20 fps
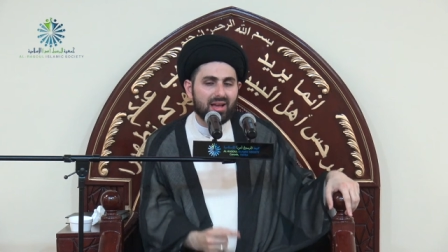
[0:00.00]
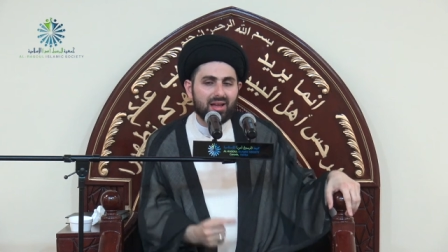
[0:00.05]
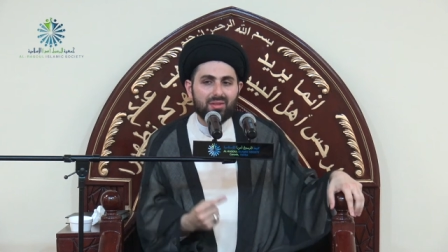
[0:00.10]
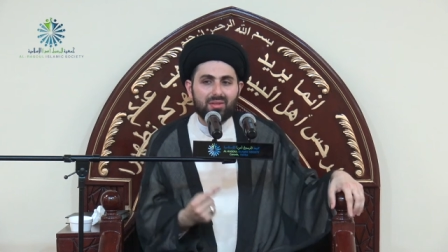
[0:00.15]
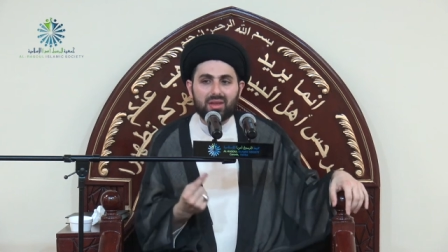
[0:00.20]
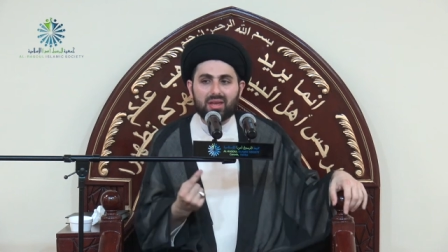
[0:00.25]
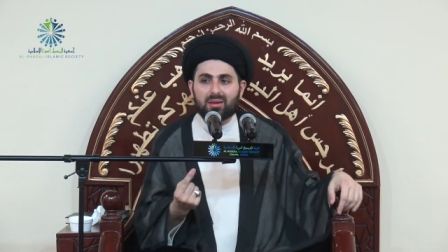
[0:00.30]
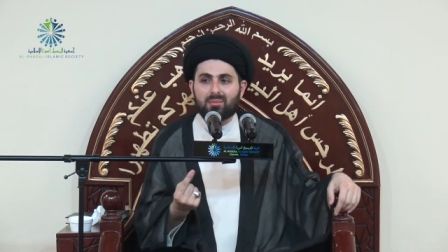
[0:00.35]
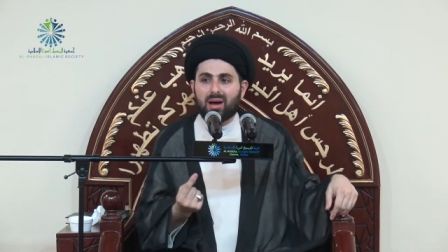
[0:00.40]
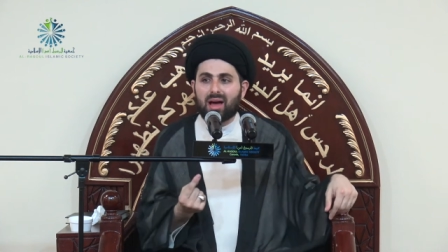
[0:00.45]

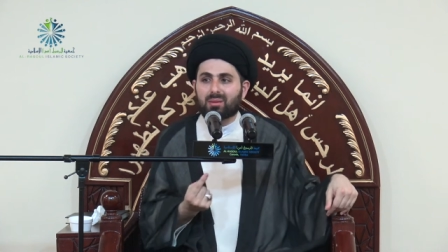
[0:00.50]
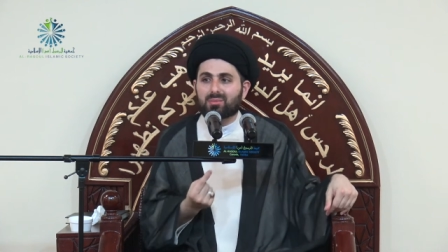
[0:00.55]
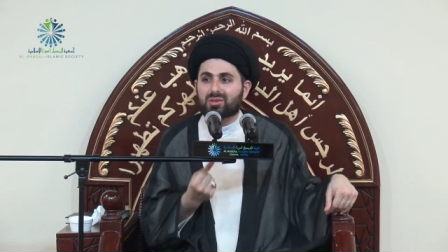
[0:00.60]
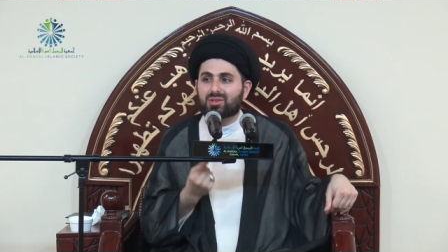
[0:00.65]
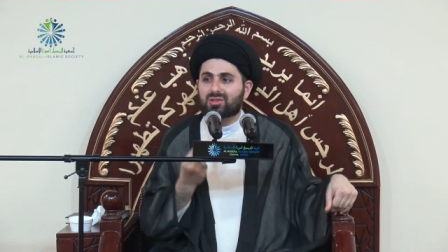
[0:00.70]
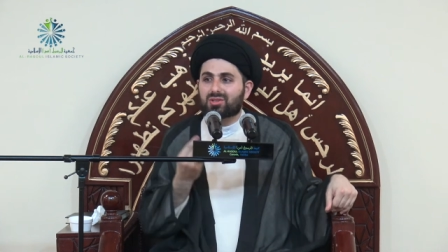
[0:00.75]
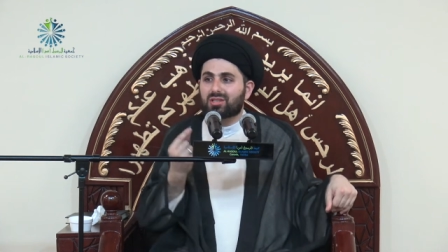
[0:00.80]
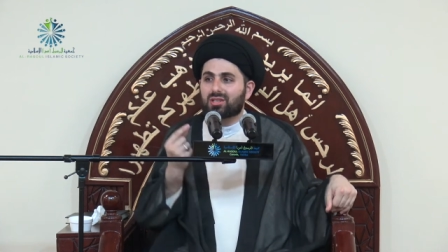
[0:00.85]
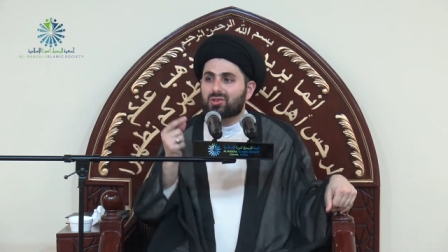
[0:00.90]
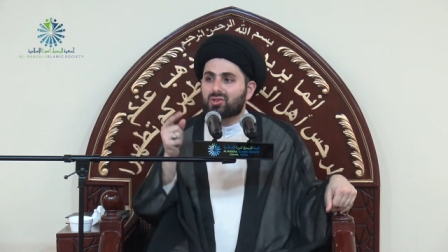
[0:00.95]
The Imam is
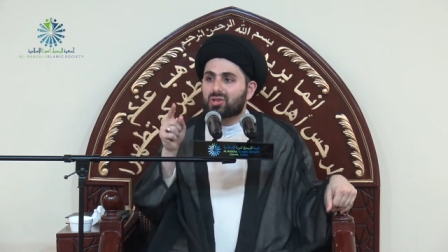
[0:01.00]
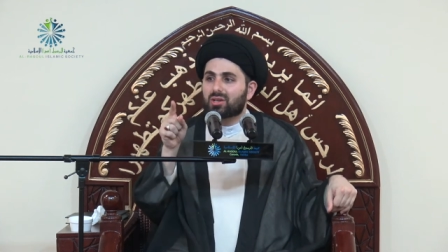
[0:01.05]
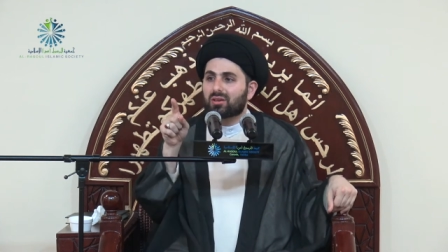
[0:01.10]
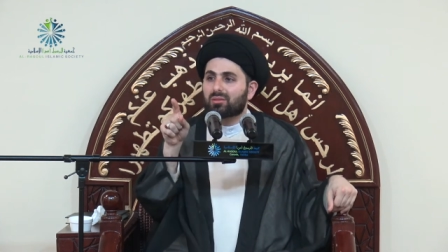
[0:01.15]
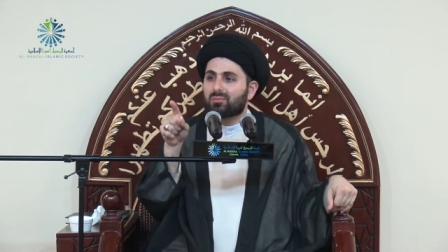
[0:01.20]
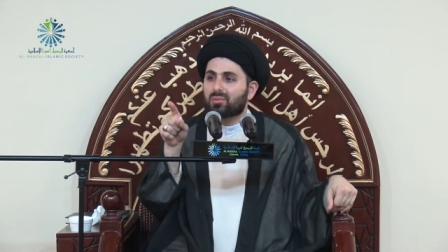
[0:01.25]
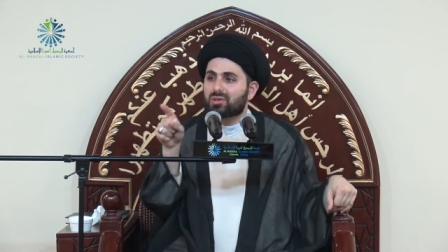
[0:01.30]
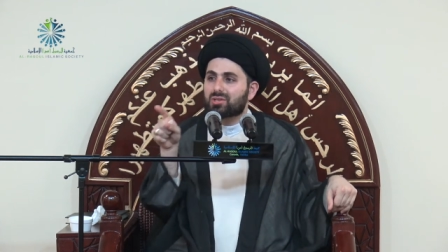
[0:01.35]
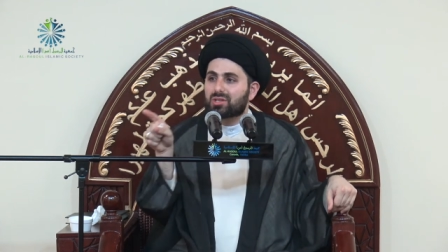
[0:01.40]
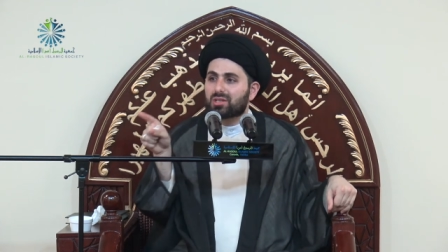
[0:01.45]
teaching
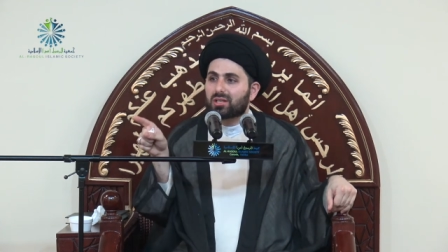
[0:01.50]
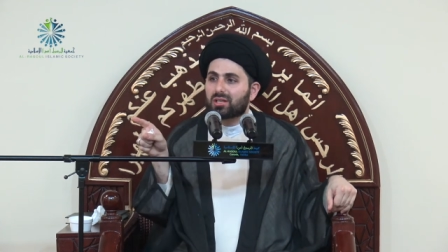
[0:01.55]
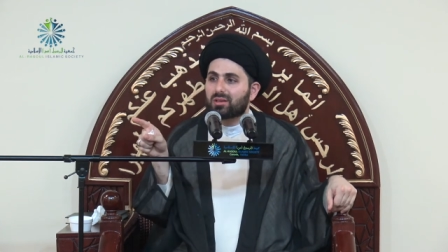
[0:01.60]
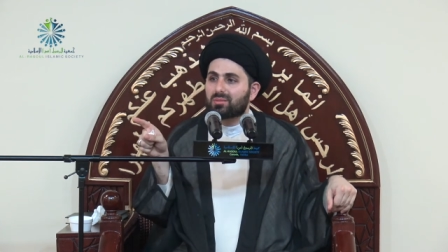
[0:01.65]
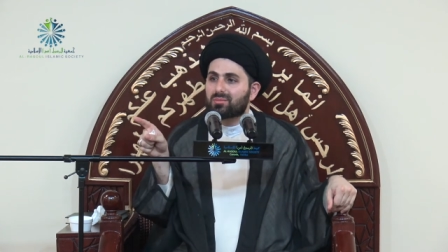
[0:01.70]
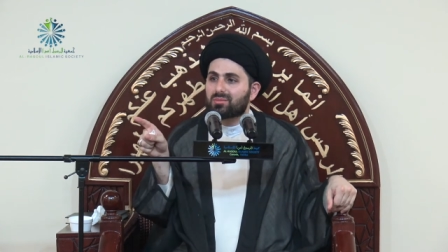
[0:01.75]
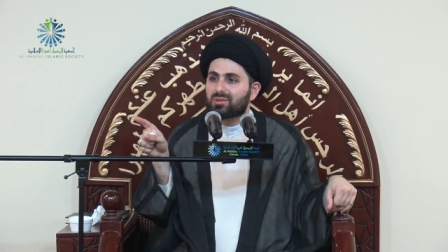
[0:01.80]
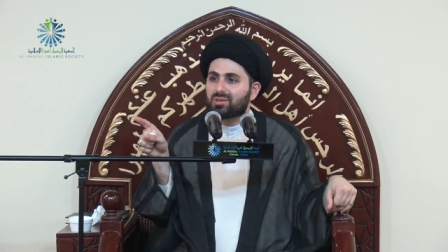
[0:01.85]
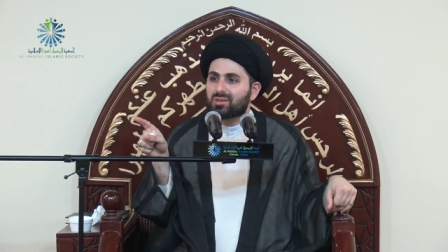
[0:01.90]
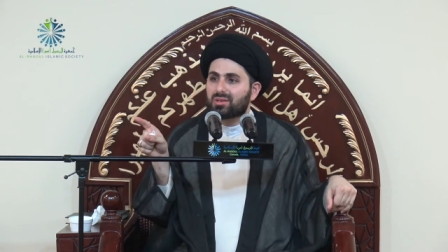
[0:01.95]

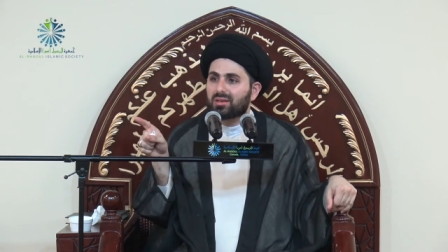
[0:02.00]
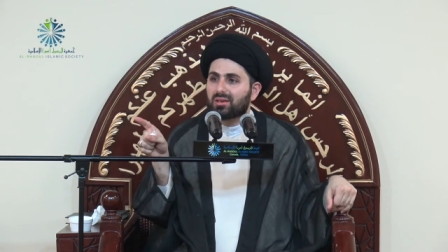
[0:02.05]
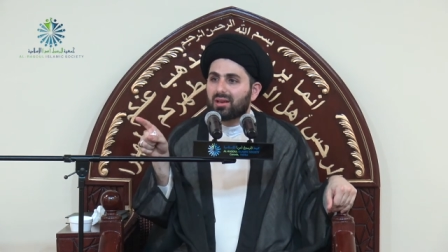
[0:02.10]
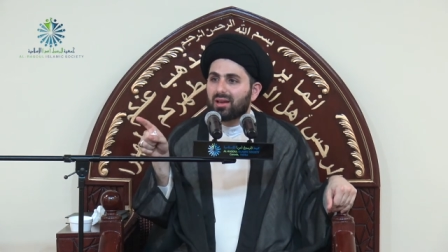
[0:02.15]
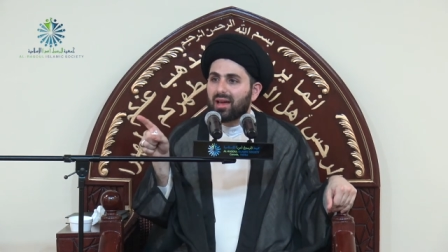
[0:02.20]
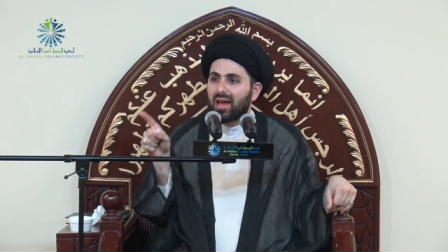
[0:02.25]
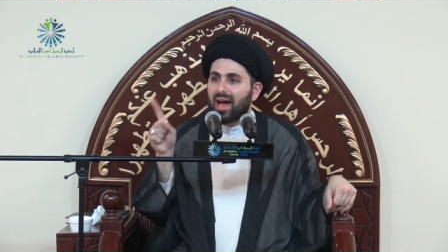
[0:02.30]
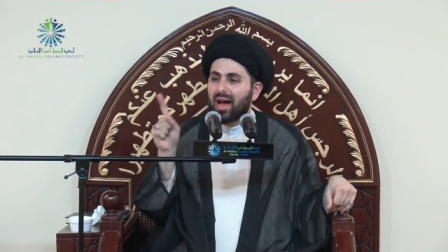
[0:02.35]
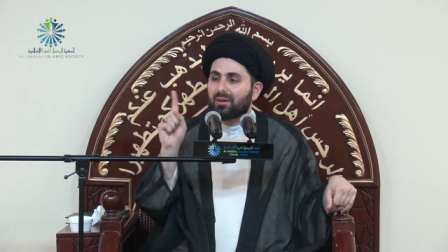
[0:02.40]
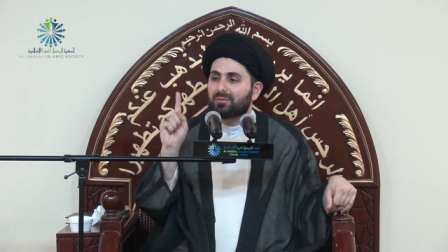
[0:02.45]
Muslims
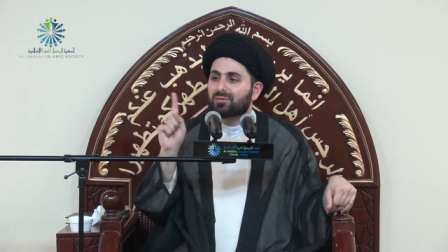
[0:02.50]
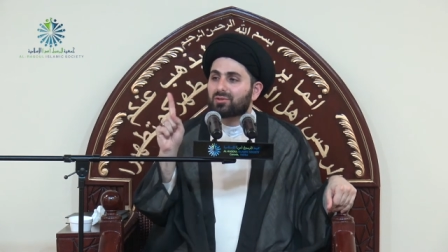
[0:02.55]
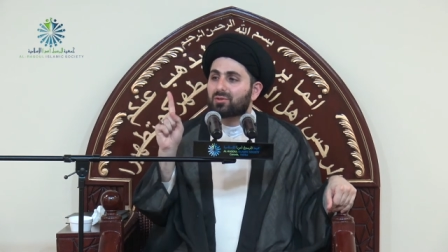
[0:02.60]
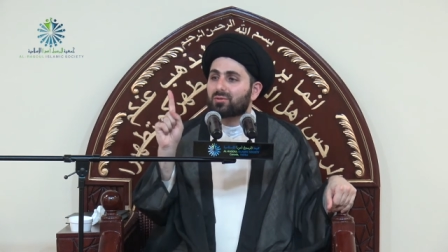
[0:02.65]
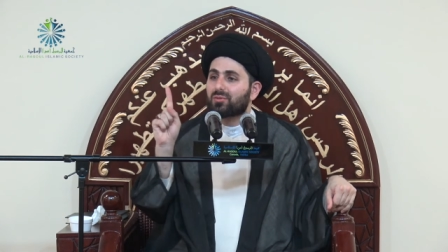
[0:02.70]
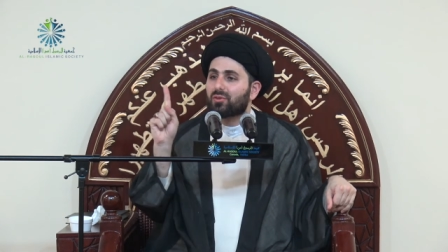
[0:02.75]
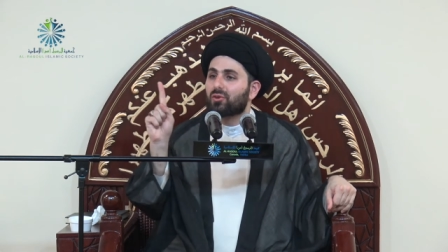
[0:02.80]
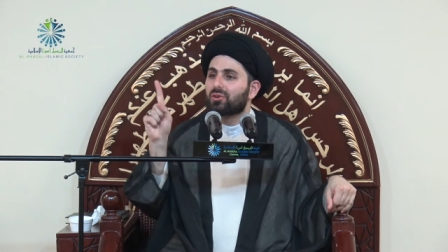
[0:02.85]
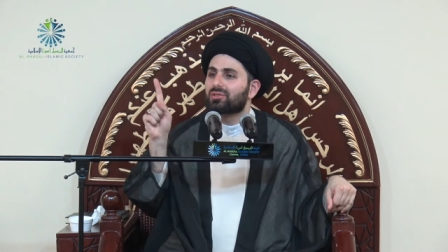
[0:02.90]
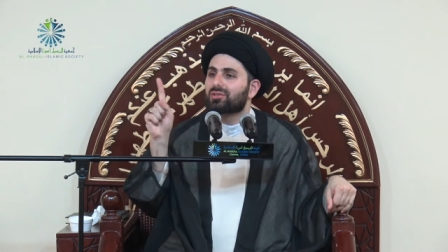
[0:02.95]
after
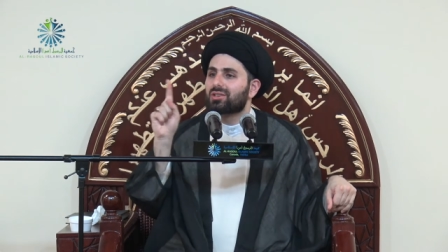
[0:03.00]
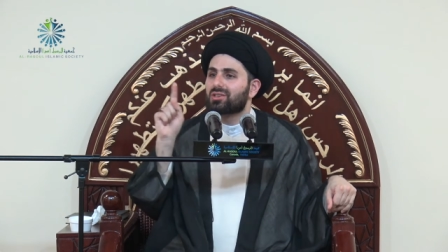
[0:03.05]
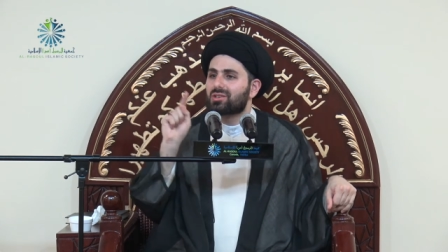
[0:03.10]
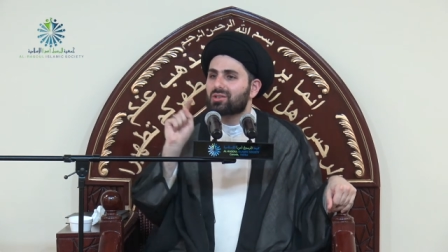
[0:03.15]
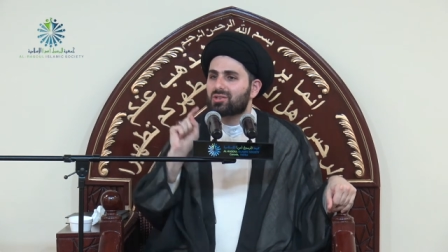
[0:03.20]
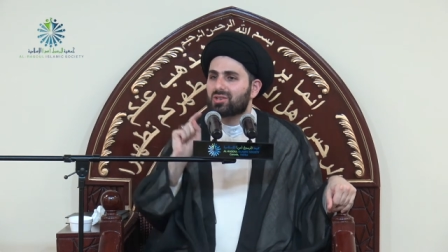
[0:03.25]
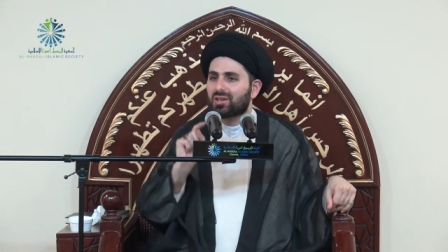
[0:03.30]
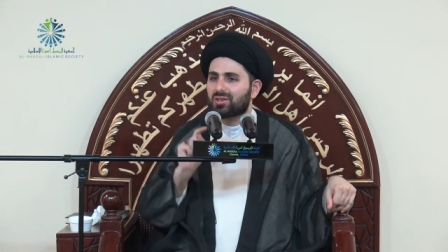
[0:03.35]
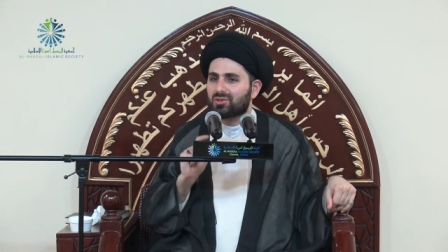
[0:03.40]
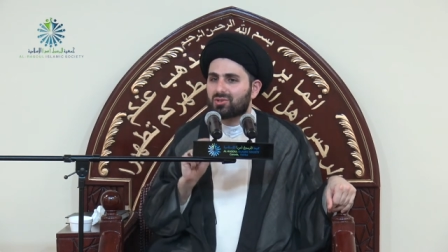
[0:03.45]
14
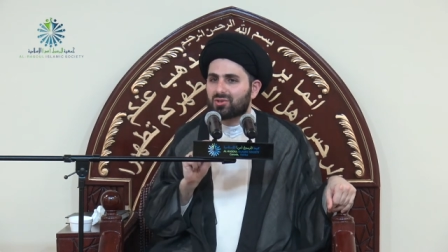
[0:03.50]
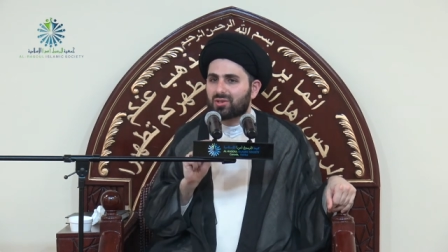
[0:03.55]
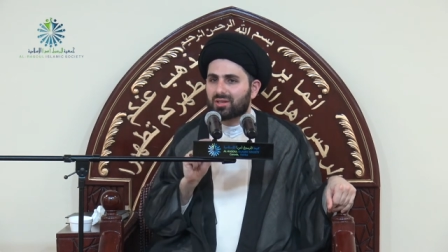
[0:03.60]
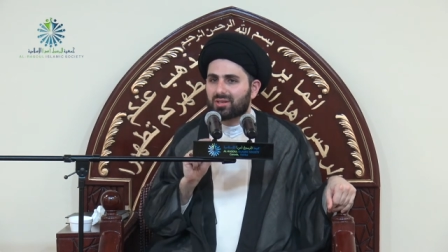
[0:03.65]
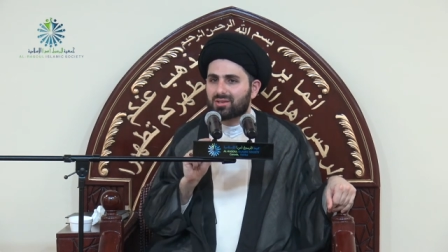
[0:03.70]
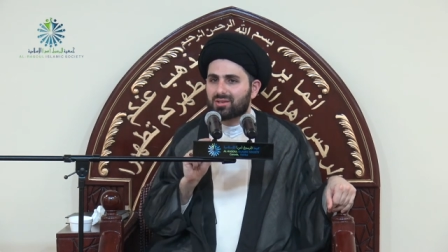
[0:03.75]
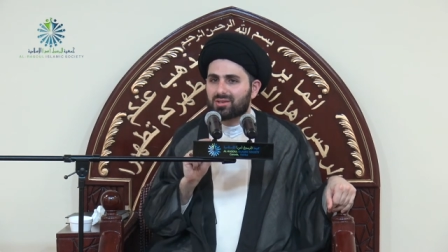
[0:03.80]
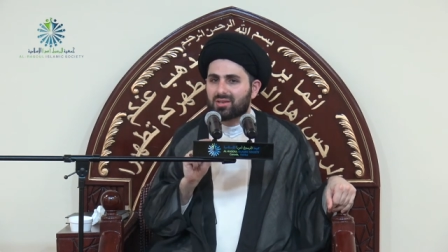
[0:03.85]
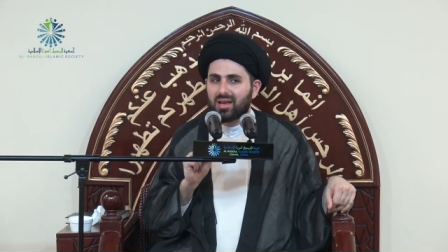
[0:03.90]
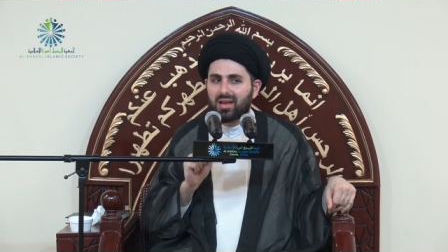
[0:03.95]

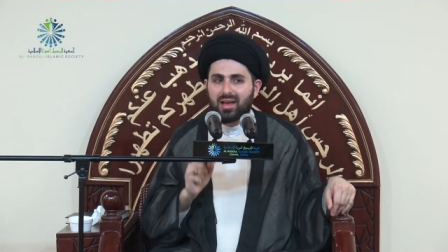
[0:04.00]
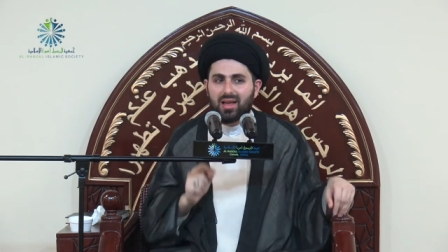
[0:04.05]
centuries